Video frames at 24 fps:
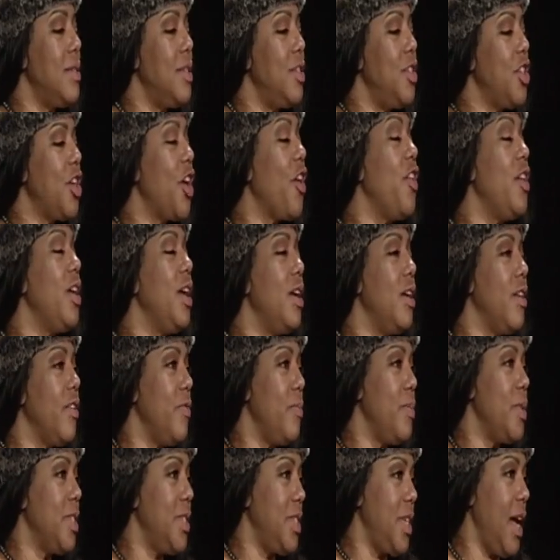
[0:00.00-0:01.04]
the journey of
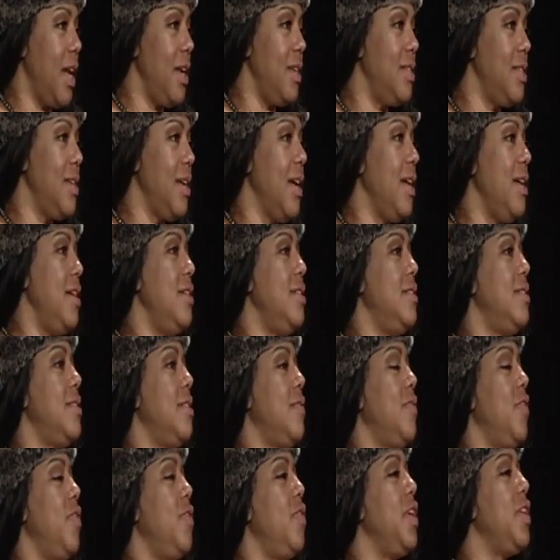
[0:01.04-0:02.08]
Mercedes Ladies,
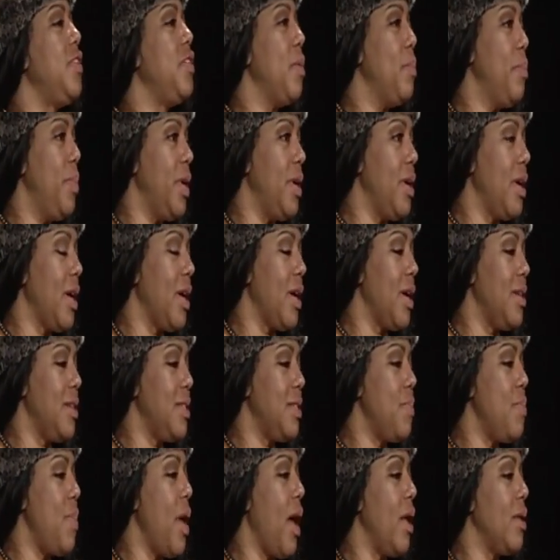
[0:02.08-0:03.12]
if you read the book,
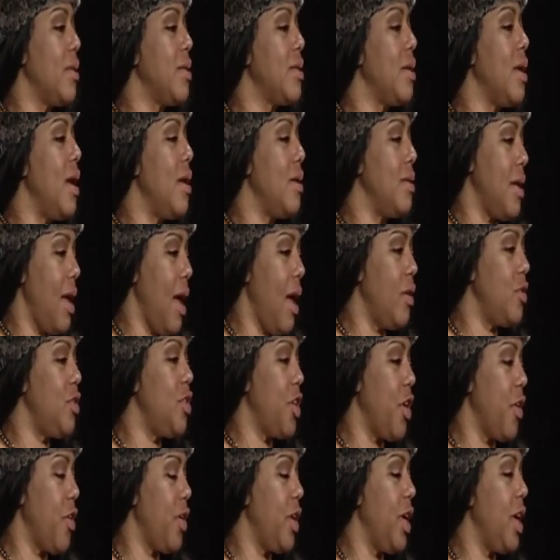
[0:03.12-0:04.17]
it's about our
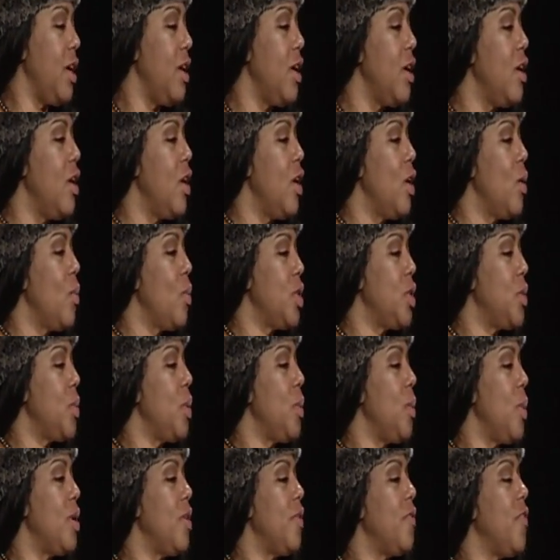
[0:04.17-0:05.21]
journey, which we
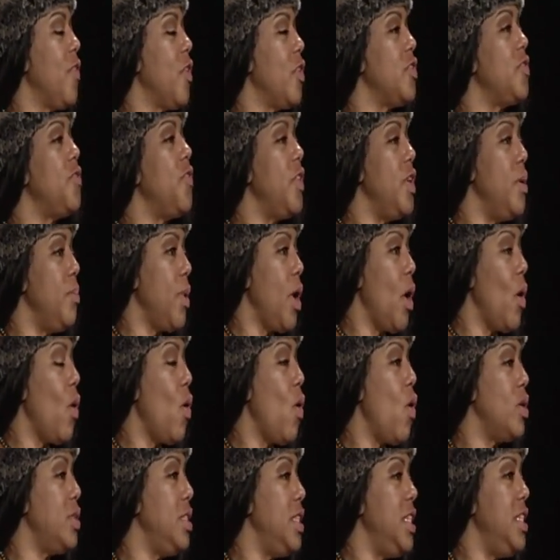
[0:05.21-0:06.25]
were the first female
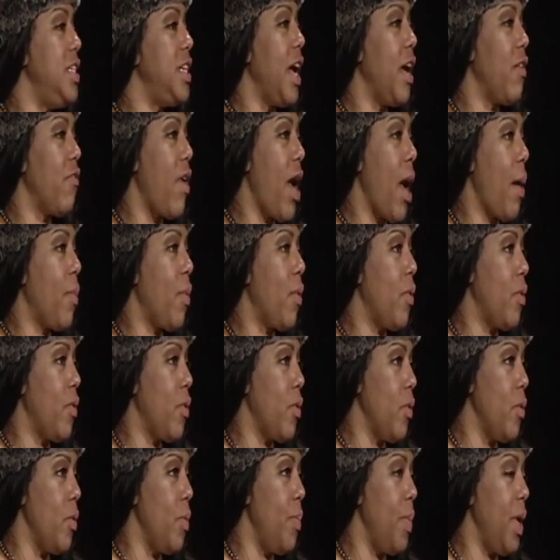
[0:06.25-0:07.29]
all DJ and rap
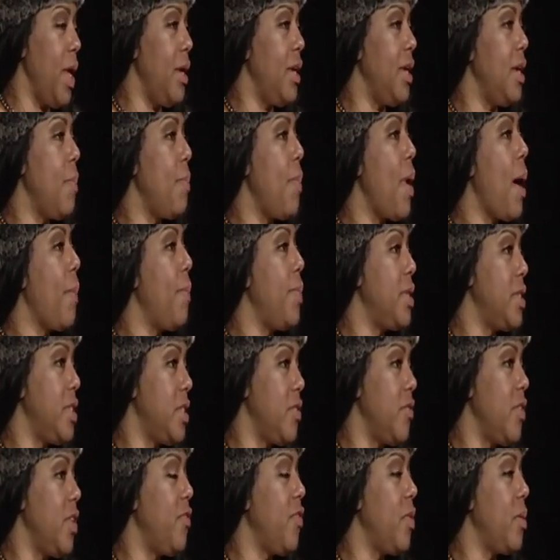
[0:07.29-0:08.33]
group in hip-hop
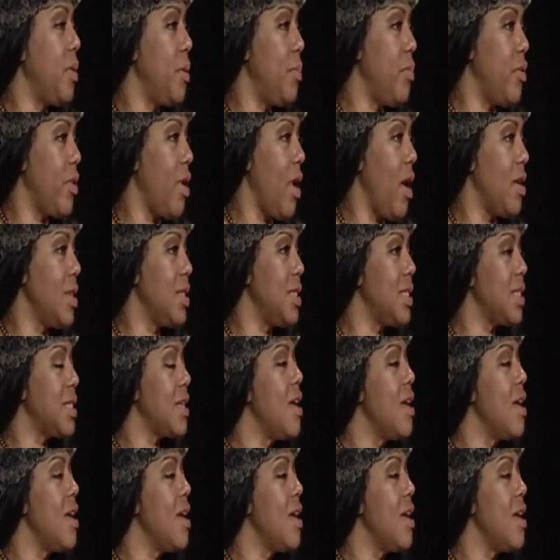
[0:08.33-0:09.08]
history from the Bronx.